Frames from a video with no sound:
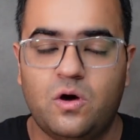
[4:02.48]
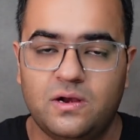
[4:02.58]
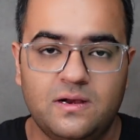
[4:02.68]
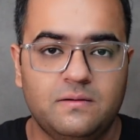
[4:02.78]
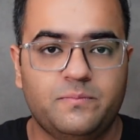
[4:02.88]

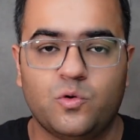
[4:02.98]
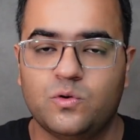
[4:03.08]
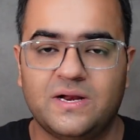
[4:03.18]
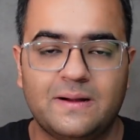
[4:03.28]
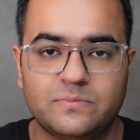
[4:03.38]
all
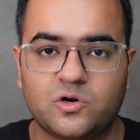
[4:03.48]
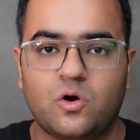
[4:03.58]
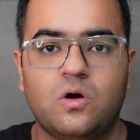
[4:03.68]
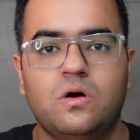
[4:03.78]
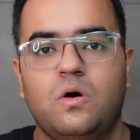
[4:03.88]
program
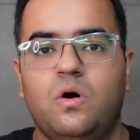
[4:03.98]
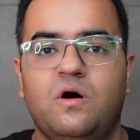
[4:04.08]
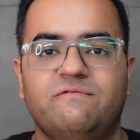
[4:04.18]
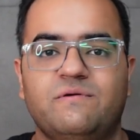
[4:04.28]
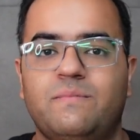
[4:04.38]
draw
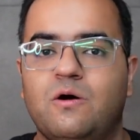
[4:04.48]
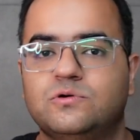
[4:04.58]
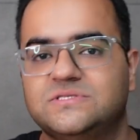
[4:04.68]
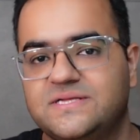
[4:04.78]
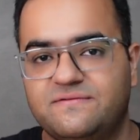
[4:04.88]
of
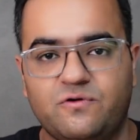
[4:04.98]
about say